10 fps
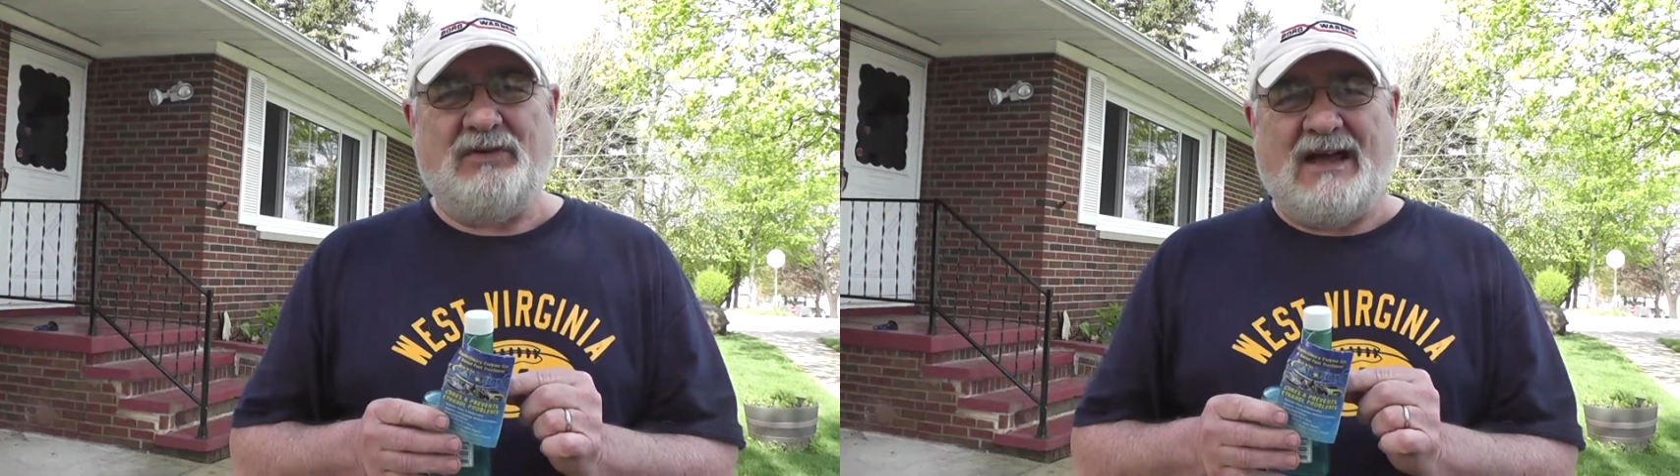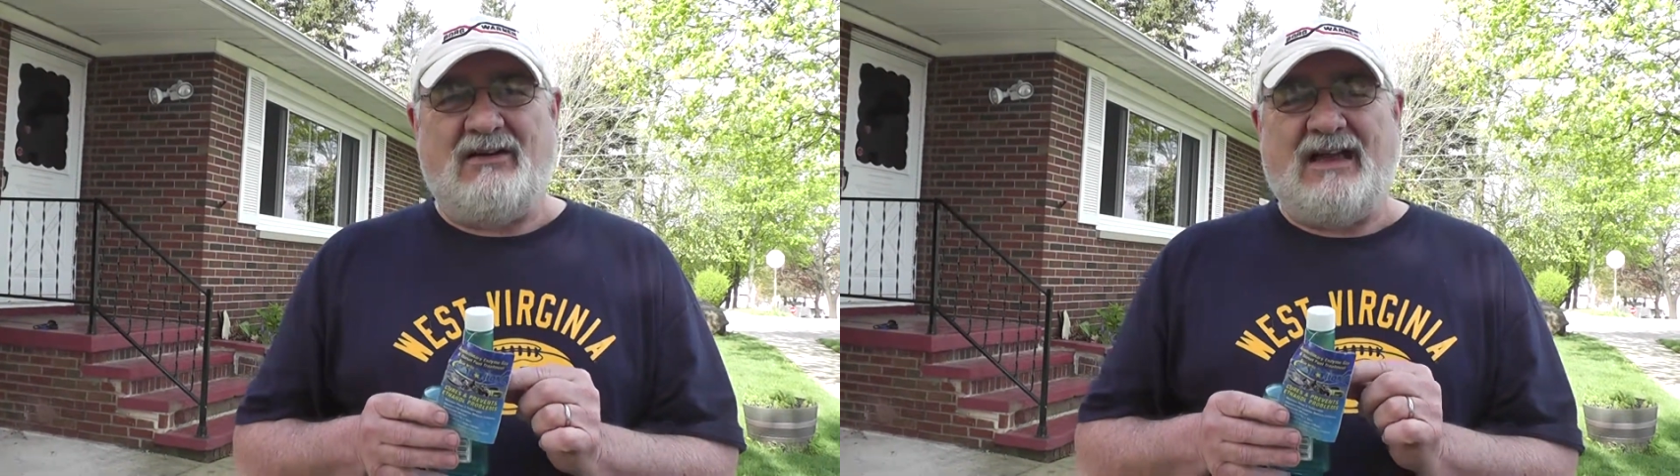
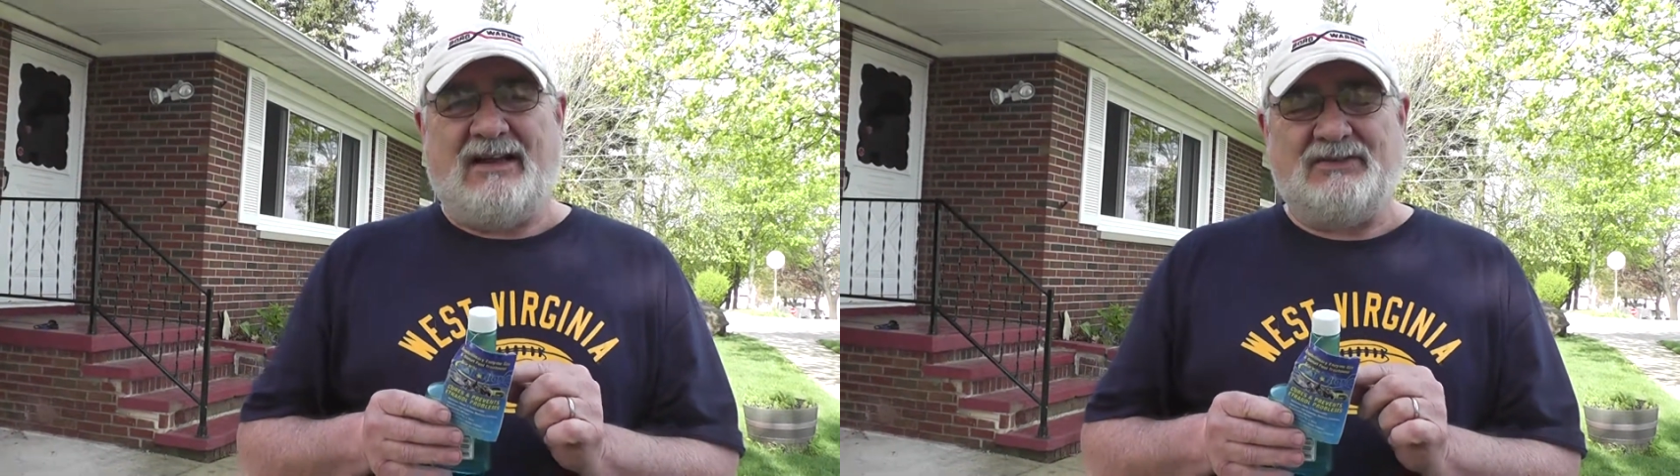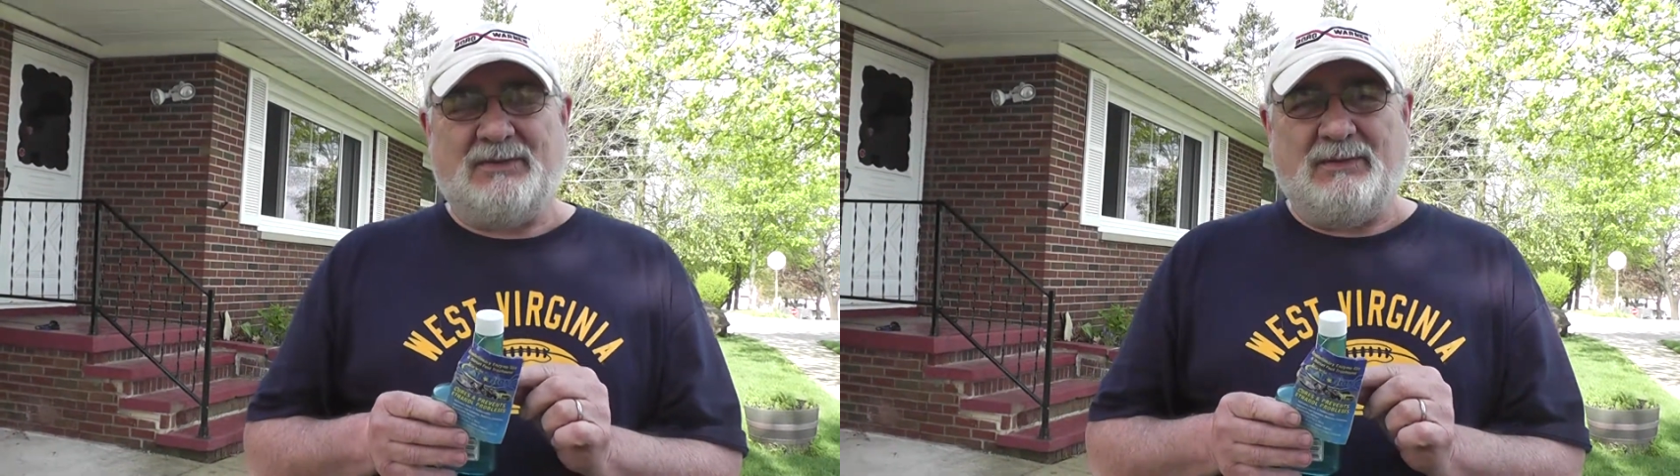now
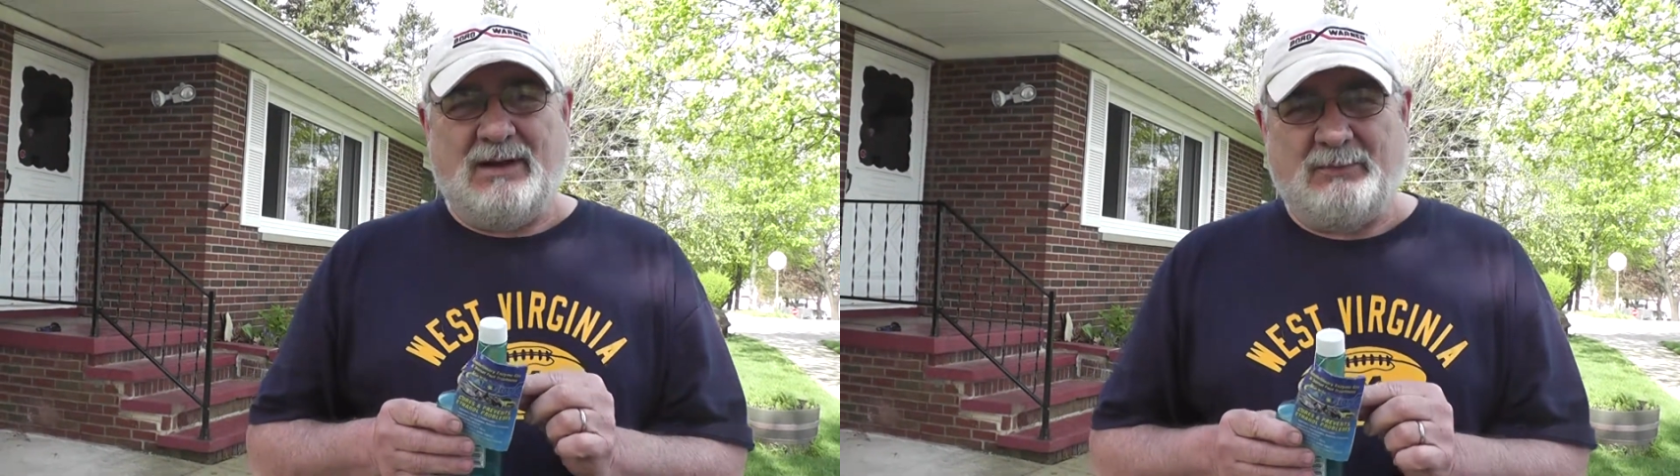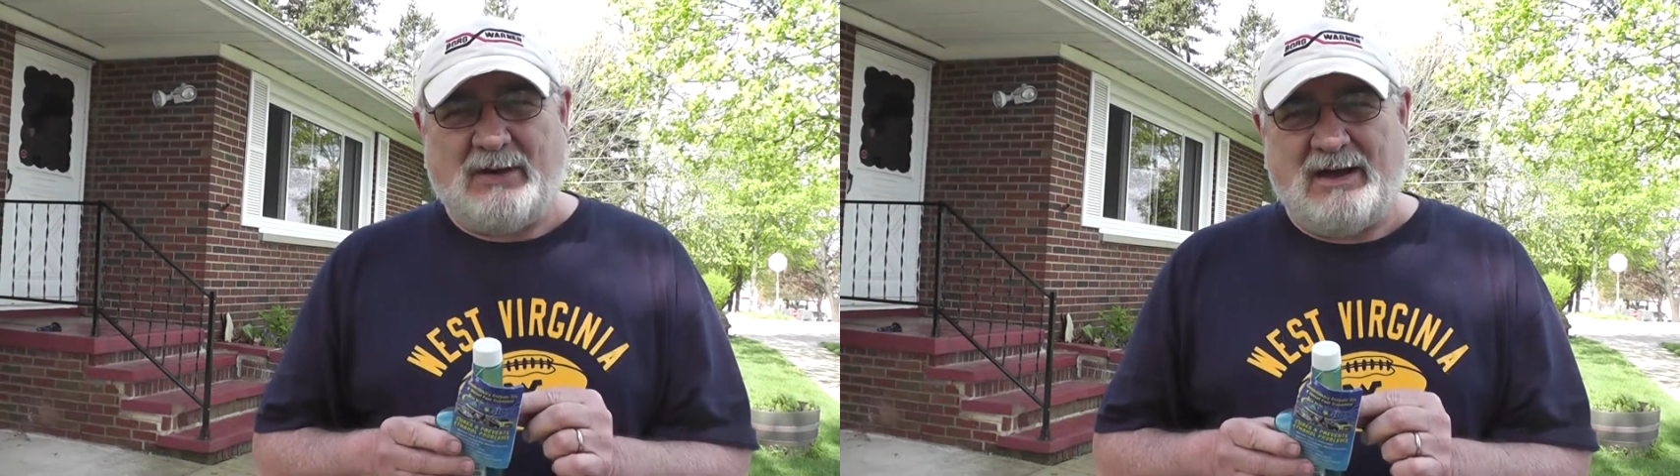has a
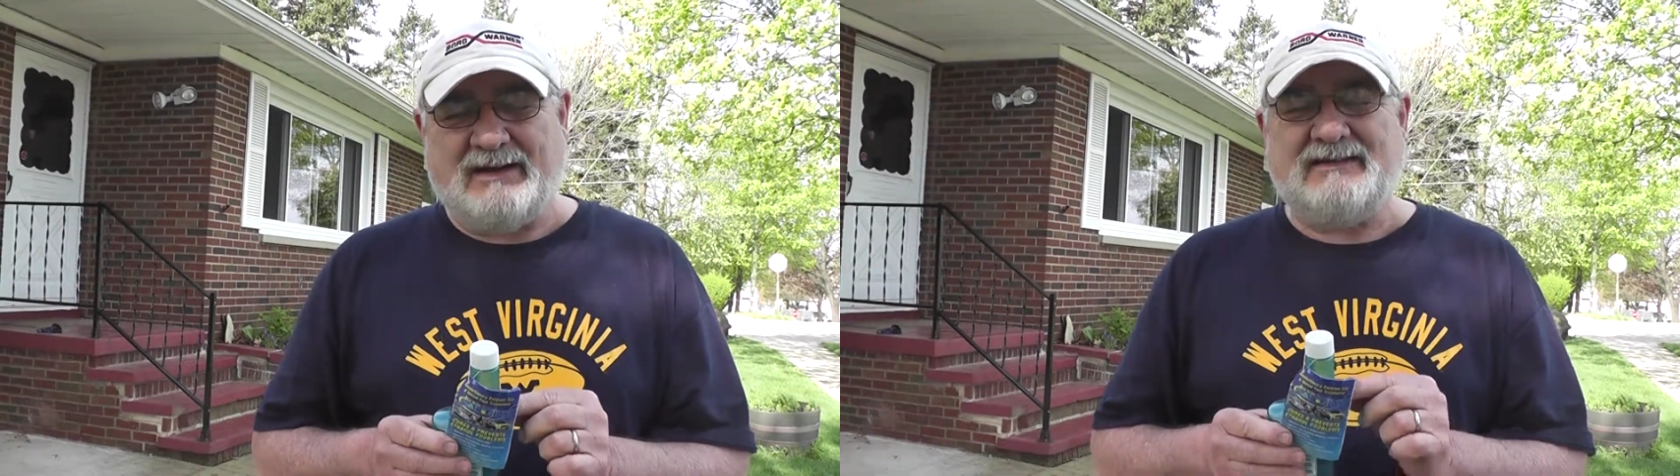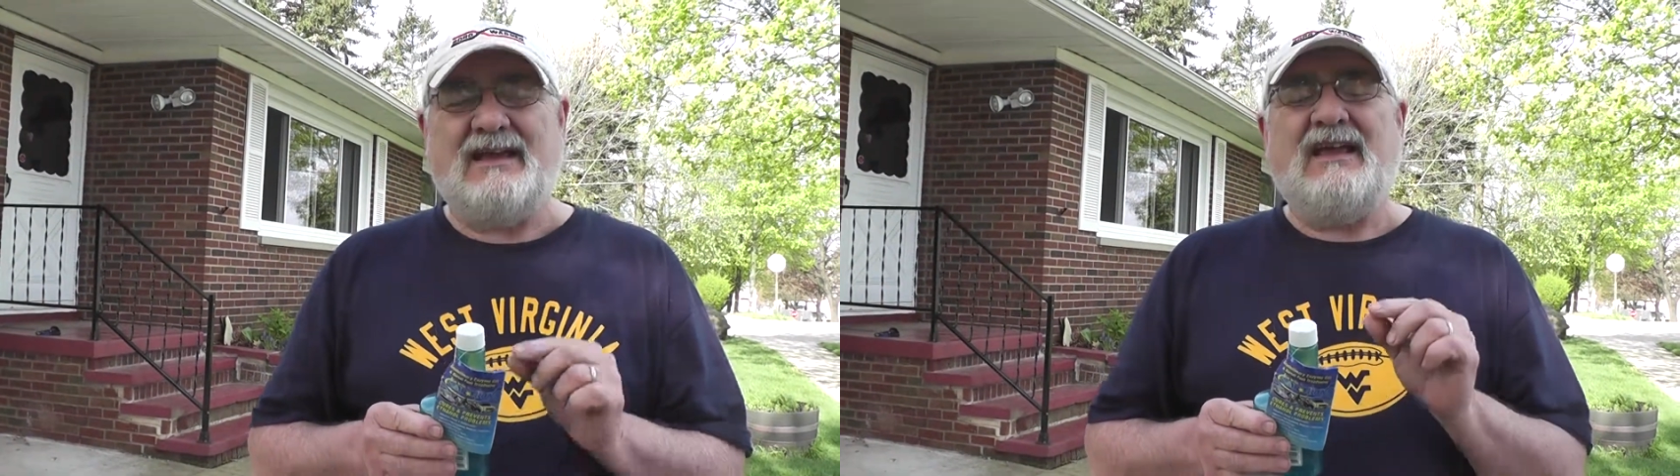
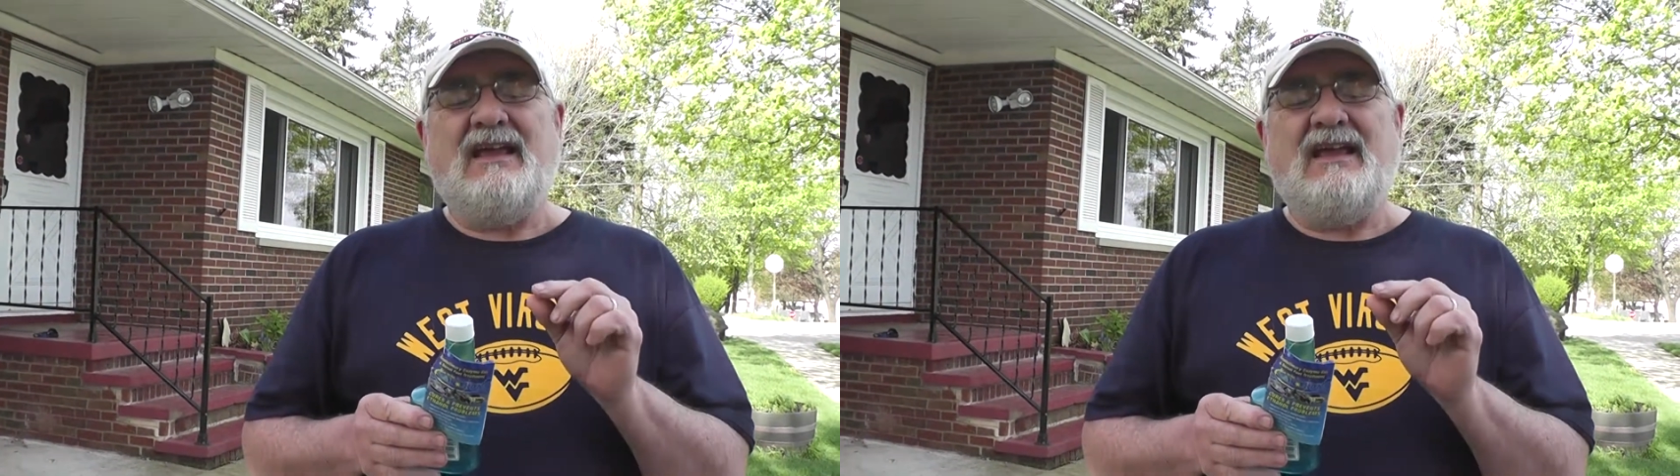product